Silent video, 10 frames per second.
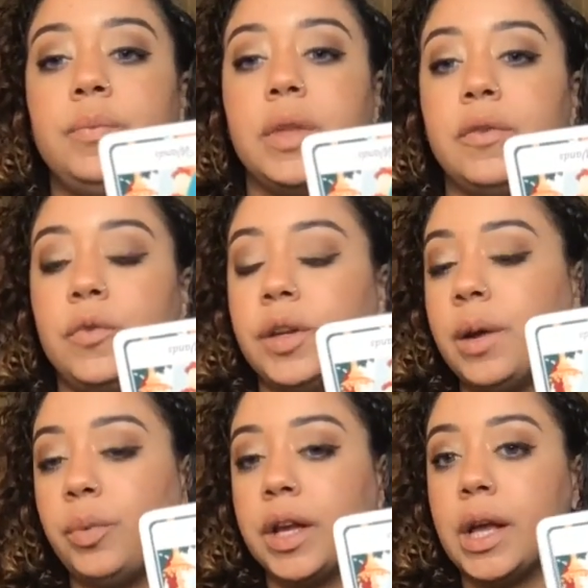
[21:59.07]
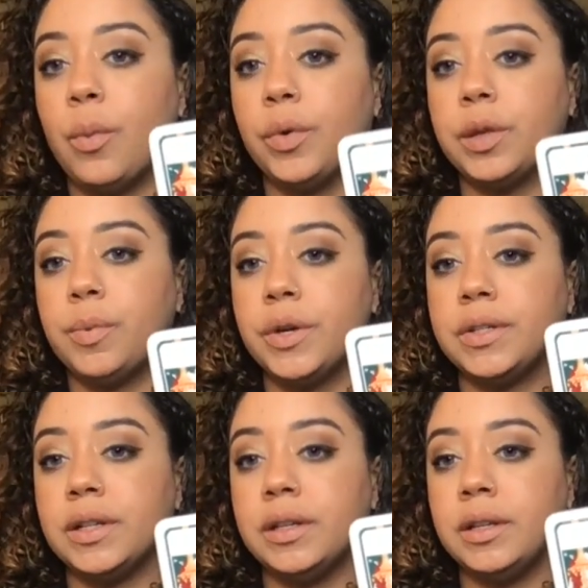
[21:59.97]
If you're not breaking up with the
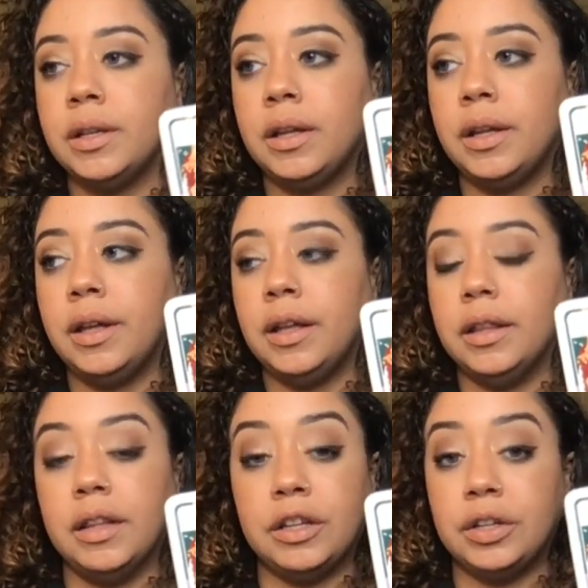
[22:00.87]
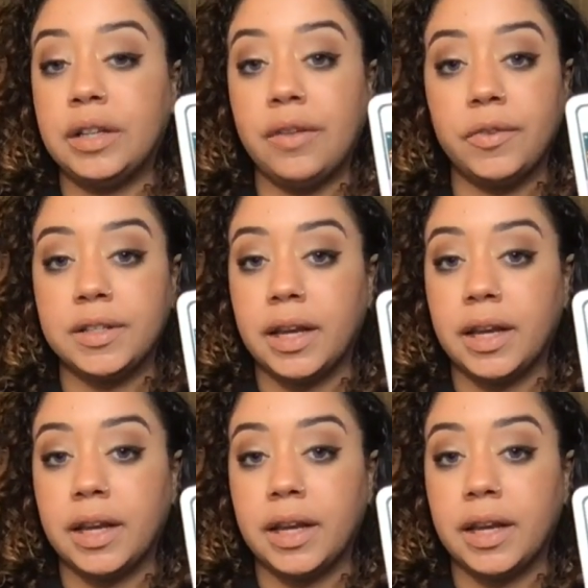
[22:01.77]
person, then you're definitely